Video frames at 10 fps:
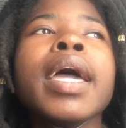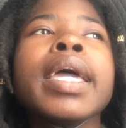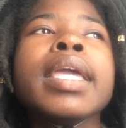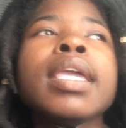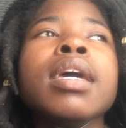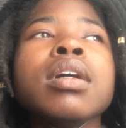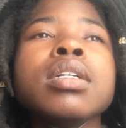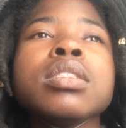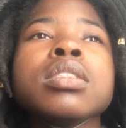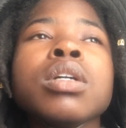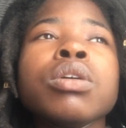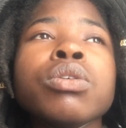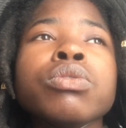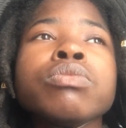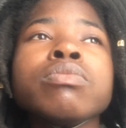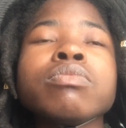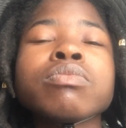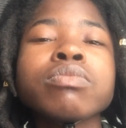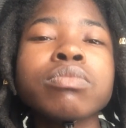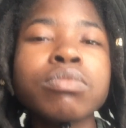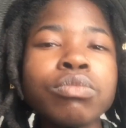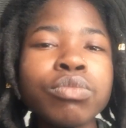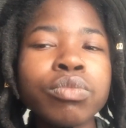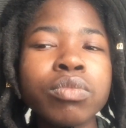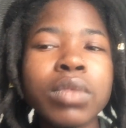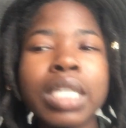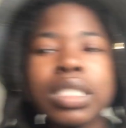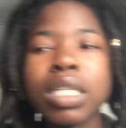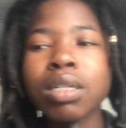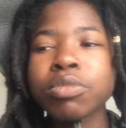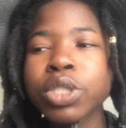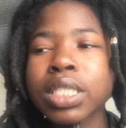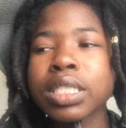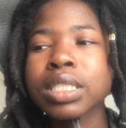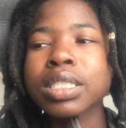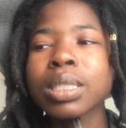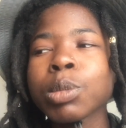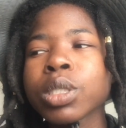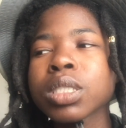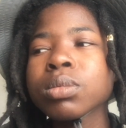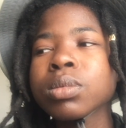and yeah so that's how i'm treating this summer